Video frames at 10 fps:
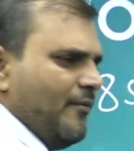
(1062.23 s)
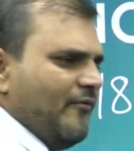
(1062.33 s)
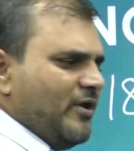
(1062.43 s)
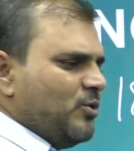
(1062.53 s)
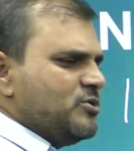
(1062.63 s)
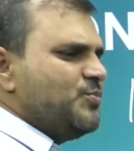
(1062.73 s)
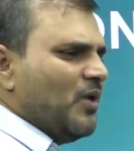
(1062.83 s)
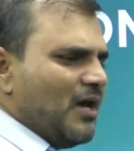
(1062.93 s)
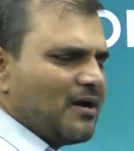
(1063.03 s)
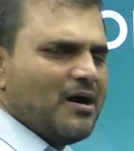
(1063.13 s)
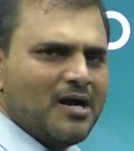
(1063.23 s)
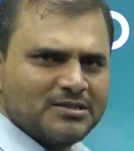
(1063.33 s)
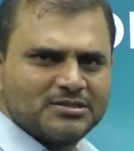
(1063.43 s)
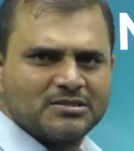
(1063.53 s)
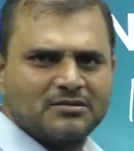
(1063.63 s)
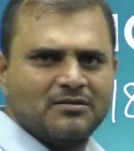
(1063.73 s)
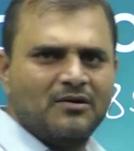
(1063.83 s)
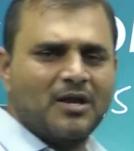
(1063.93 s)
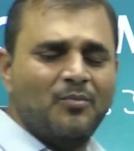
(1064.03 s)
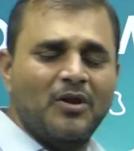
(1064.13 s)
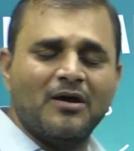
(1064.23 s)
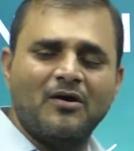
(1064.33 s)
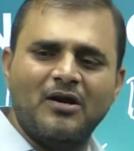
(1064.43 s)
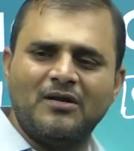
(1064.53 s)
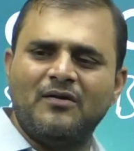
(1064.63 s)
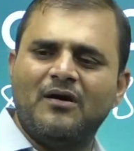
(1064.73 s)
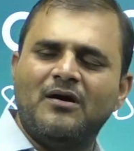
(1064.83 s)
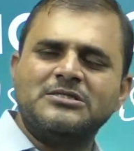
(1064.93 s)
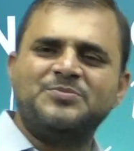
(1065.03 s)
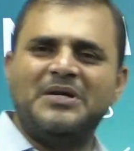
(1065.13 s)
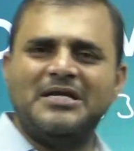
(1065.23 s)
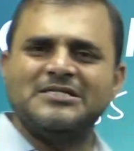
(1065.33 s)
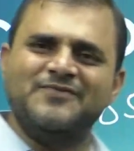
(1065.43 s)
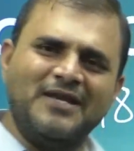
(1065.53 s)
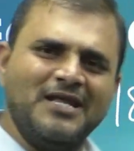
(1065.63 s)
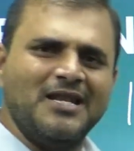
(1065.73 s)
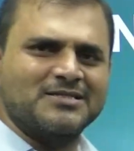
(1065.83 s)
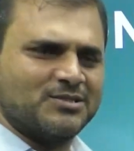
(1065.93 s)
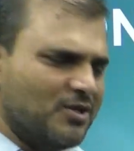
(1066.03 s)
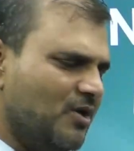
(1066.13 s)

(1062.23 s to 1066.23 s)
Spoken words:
We use bullock carts. Okay, bullock cart speed is very less.